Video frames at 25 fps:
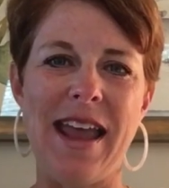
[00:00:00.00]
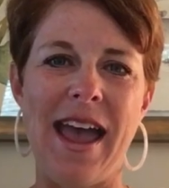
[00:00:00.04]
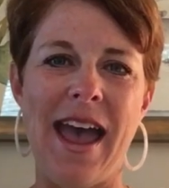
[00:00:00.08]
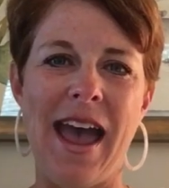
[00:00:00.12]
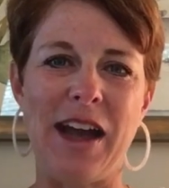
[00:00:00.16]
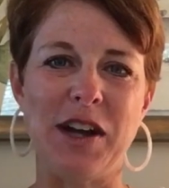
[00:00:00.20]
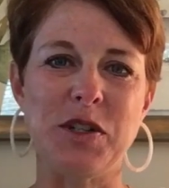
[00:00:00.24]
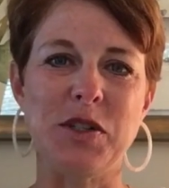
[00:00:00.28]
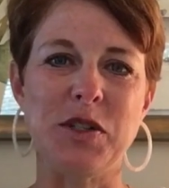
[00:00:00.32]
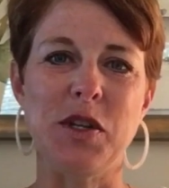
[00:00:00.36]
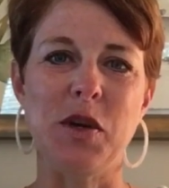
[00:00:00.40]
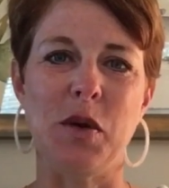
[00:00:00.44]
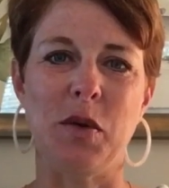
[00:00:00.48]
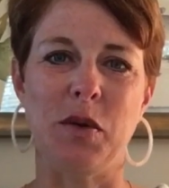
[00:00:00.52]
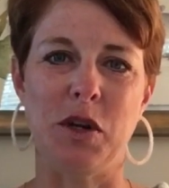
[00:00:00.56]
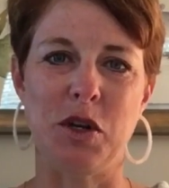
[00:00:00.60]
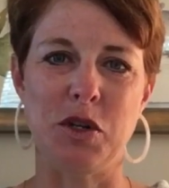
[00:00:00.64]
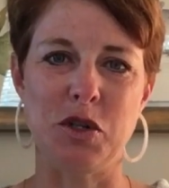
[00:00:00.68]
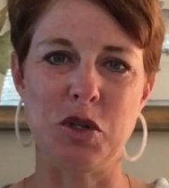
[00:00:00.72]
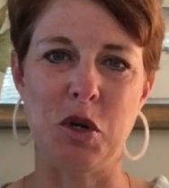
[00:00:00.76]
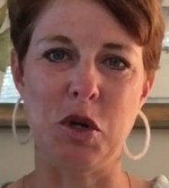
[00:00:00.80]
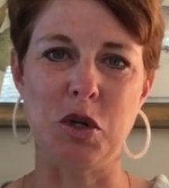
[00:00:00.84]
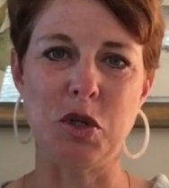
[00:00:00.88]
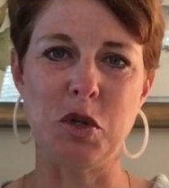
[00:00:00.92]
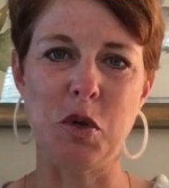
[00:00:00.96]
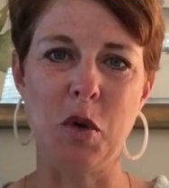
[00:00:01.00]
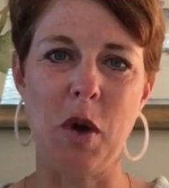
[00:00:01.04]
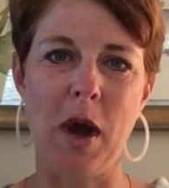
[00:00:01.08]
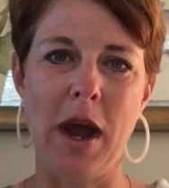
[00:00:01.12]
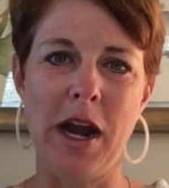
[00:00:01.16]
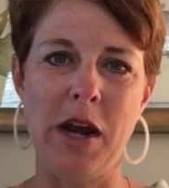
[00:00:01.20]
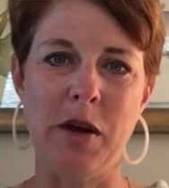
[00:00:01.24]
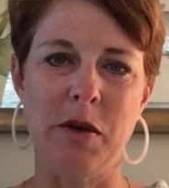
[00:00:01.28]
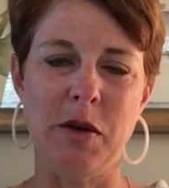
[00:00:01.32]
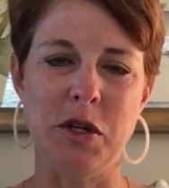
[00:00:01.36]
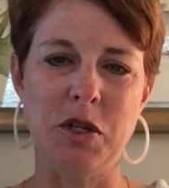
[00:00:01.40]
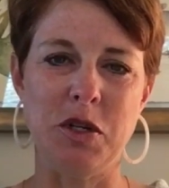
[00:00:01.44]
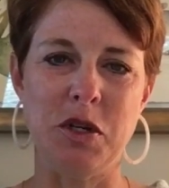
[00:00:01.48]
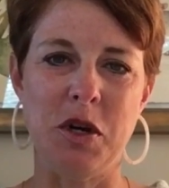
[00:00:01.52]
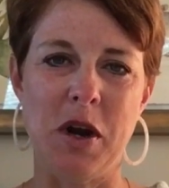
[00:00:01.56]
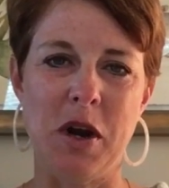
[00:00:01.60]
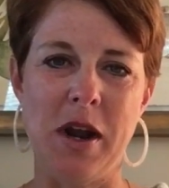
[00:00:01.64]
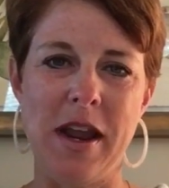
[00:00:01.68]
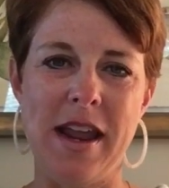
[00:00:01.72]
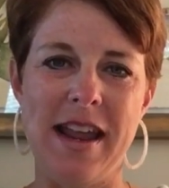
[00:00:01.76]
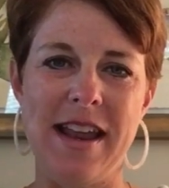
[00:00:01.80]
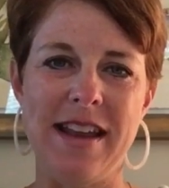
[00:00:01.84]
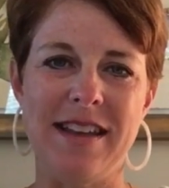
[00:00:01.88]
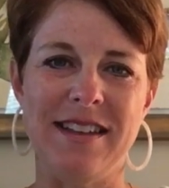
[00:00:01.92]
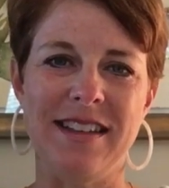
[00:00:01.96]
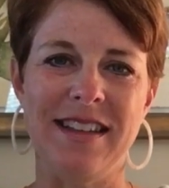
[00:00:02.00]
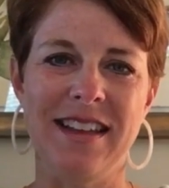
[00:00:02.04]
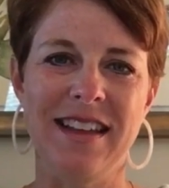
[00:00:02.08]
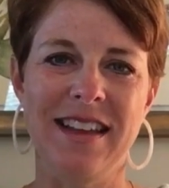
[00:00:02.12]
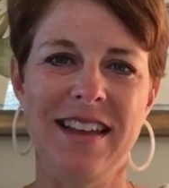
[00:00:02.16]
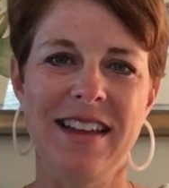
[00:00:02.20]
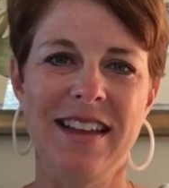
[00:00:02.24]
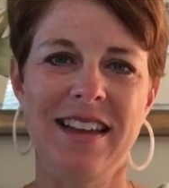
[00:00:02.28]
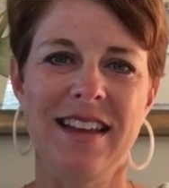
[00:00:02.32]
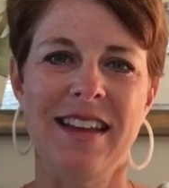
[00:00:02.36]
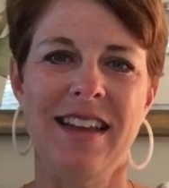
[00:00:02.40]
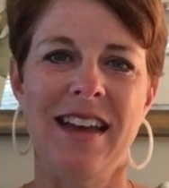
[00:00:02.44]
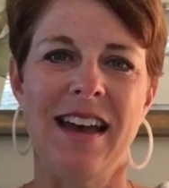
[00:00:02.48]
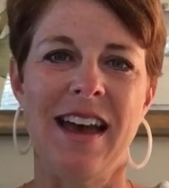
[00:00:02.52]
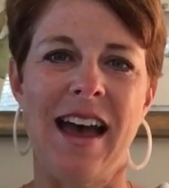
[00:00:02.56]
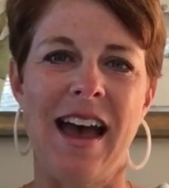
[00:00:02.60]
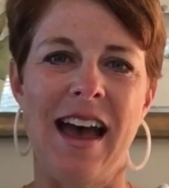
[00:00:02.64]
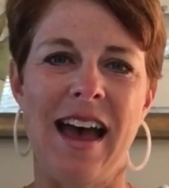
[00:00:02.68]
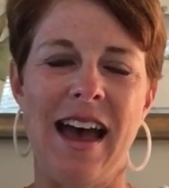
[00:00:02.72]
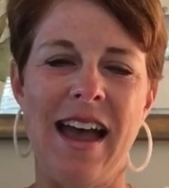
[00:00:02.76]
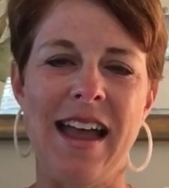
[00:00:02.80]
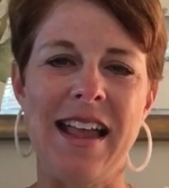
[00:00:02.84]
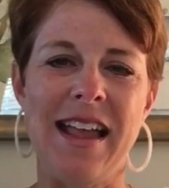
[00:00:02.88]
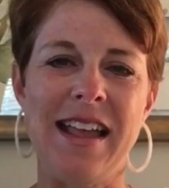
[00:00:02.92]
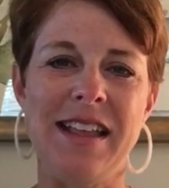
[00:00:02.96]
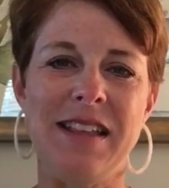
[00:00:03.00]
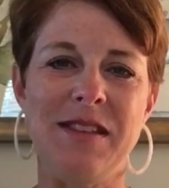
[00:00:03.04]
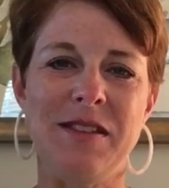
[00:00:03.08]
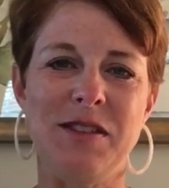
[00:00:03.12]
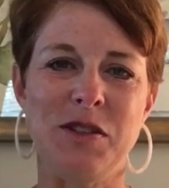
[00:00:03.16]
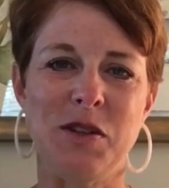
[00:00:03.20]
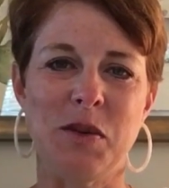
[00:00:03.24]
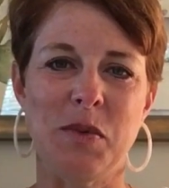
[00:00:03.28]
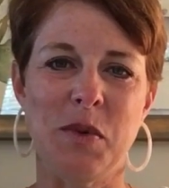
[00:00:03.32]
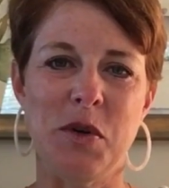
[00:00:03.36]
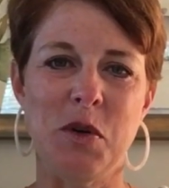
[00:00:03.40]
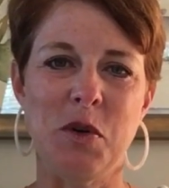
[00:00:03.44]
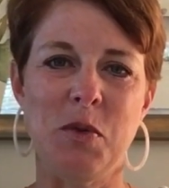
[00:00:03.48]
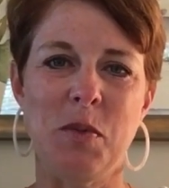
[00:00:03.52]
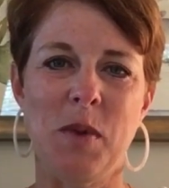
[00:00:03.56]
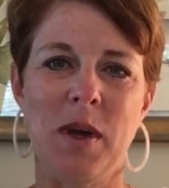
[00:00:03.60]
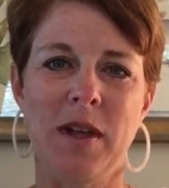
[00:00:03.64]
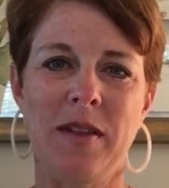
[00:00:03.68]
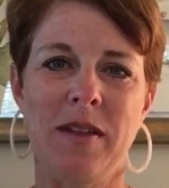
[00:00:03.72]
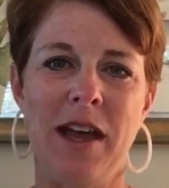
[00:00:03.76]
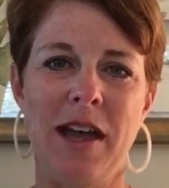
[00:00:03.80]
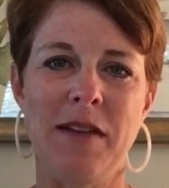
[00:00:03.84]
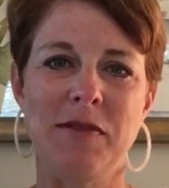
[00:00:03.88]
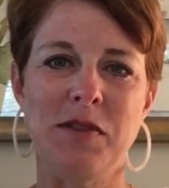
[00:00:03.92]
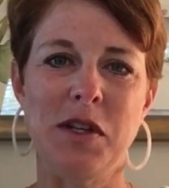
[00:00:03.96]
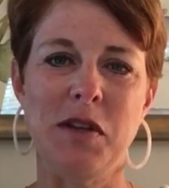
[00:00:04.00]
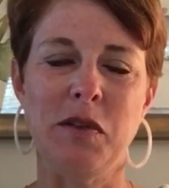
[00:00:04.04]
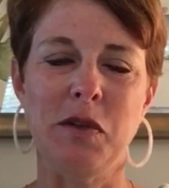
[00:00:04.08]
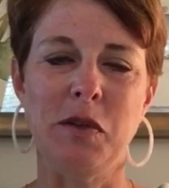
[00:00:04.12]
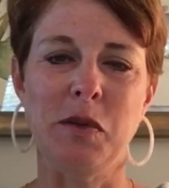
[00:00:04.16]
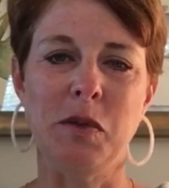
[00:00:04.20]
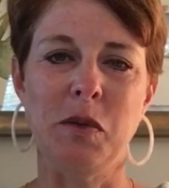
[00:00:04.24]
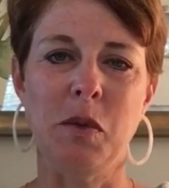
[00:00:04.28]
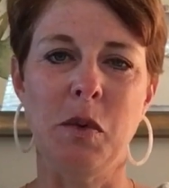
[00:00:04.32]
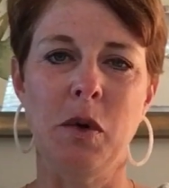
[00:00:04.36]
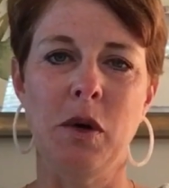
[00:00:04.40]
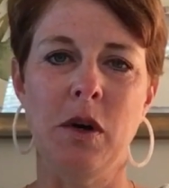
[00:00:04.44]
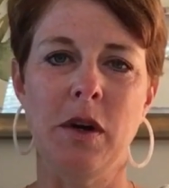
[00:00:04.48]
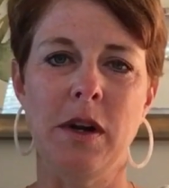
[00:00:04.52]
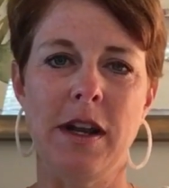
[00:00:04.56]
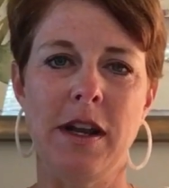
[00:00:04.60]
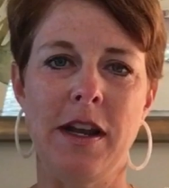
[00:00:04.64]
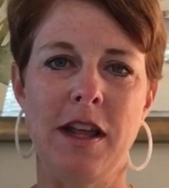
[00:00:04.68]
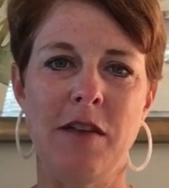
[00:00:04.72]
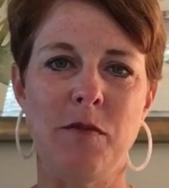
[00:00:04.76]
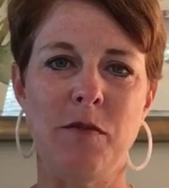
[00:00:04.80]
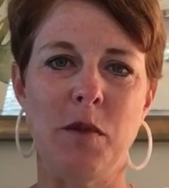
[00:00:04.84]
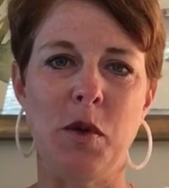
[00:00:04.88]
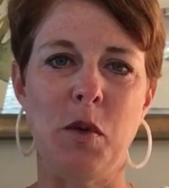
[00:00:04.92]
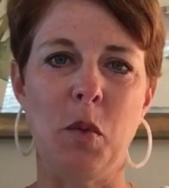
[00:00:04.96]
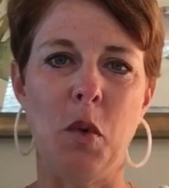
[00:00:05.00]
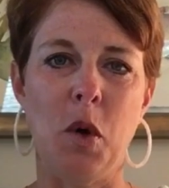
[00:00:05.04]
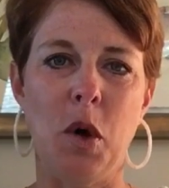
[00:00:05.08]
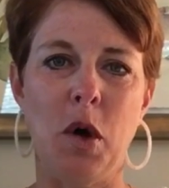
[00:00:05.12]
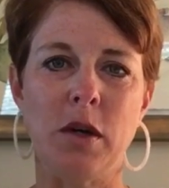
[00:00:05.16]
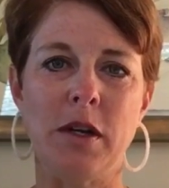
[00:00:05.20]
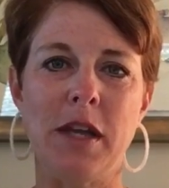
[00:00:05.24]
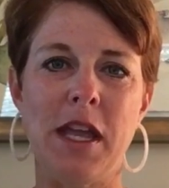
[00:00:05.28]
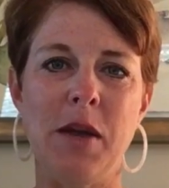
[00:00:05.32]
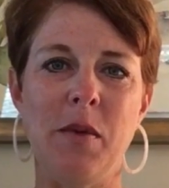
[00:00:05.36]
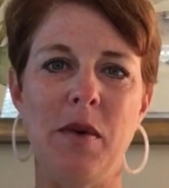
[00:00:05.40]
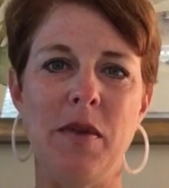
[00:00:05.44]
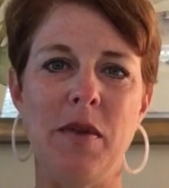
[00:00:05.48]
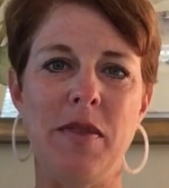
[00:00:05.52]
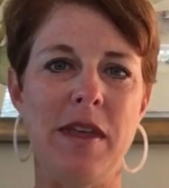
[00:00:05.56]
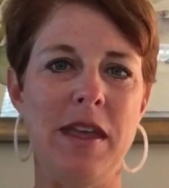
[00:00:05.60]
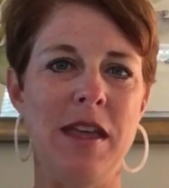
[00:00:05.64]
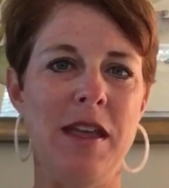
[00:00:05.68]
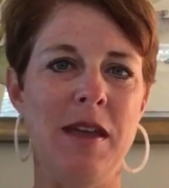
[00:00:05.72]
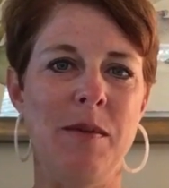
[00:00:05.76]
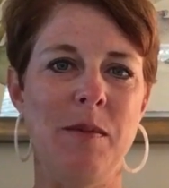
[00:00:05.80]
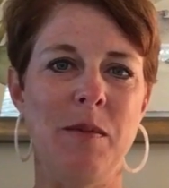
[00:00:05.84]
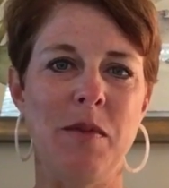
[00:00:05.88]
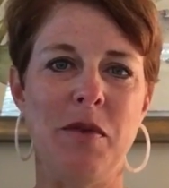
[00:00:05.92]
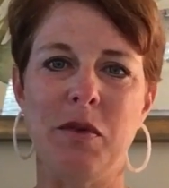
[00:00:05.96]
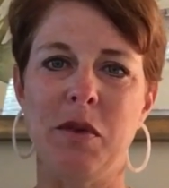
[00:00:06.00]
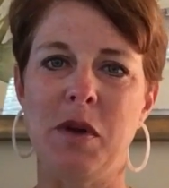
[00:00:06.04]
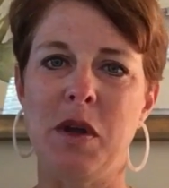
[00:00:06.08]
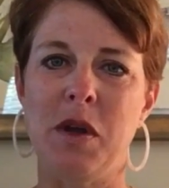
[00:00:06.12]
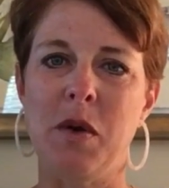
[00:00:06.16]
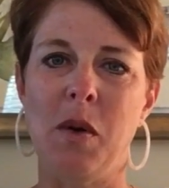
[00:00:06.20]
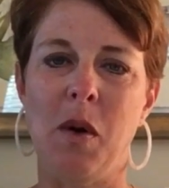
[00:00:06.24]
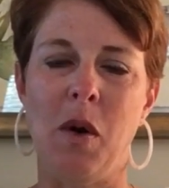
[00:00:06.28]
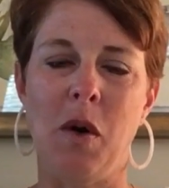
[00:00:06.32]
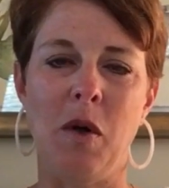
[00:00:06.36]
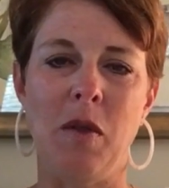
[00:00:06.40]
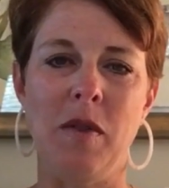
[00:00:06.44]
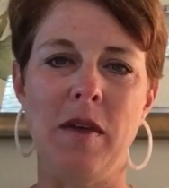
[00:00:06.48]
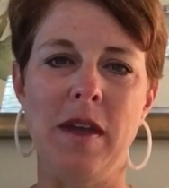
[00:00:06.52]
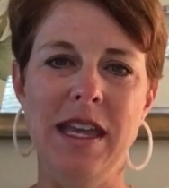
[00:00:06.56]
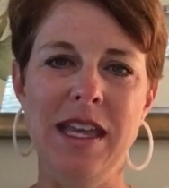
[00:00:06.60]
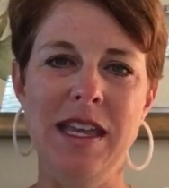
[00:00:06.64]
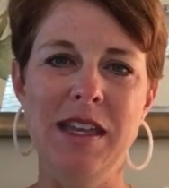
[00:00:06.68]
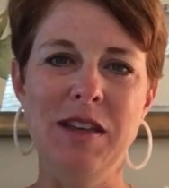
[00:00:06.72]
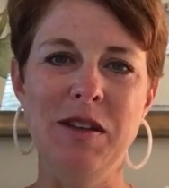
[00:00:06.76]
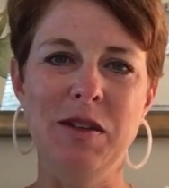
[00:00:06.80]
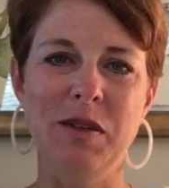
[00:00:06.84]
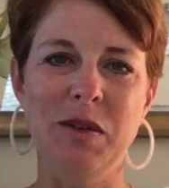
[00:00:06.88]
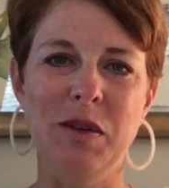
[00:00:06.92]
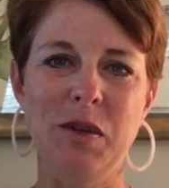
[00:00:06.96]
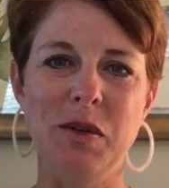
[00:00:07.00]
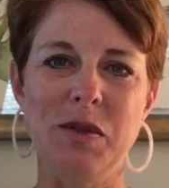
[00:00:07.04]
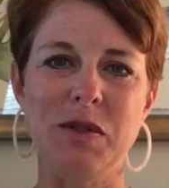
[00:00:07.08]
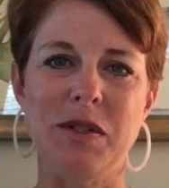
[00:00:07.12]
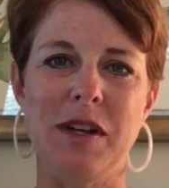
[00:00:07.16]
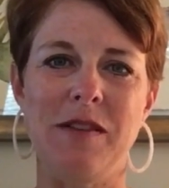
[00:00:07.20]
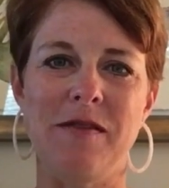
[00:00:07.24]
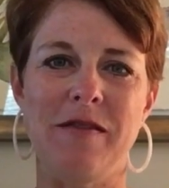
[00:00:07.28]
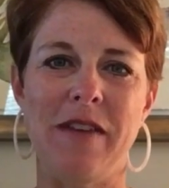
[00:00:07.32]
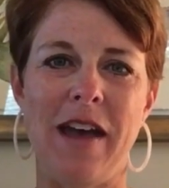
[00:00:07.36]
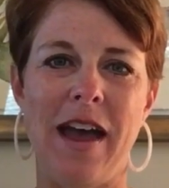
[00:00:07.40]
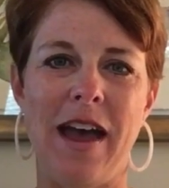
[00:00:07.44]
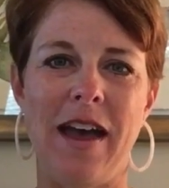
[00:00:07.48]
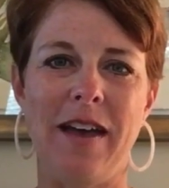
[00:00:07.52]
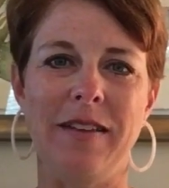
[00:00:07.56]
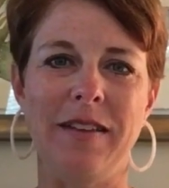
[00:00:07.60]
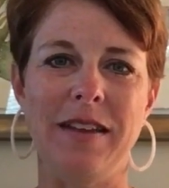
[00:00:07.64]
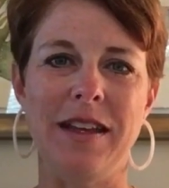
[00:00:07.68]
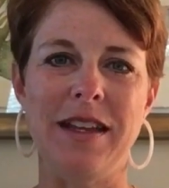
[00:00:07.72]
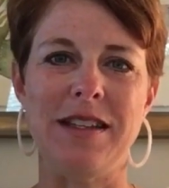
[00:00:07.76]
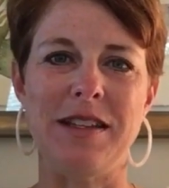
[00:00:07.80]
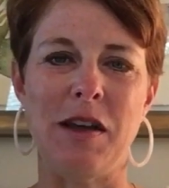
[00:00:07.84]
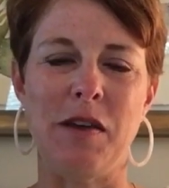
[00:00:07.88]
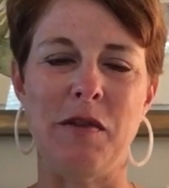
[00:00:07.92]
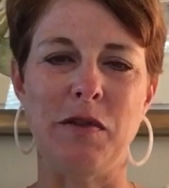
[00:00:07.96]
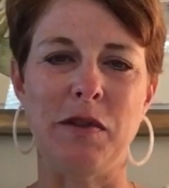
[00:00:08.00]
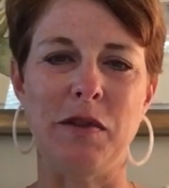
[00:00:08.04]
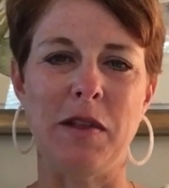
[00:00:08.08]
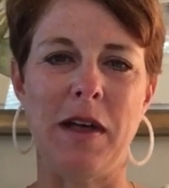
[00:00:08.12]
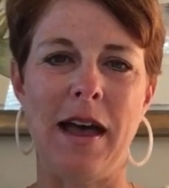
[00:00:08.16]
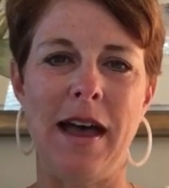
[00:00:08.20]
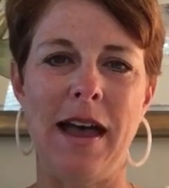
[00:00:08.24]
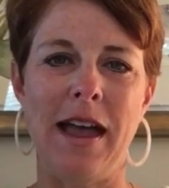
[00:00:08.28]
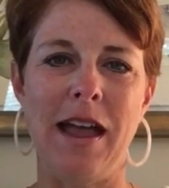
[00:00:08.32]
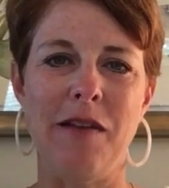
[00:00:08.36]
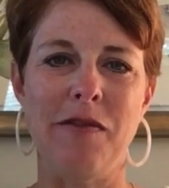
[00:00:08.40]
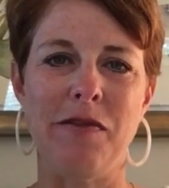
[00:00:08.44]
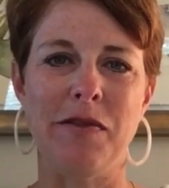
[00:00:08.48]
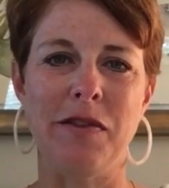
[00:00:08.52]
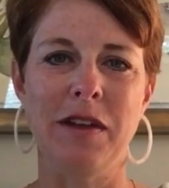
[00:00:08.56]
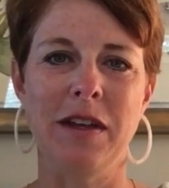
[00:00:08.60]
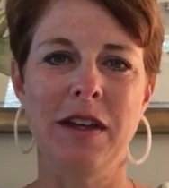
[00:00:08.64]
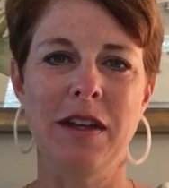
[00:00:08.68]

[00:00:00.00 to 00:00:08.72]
actually on a church choir retreat, I surrendered my life to the Lord and have been walking with Him through all the hills and valleys of life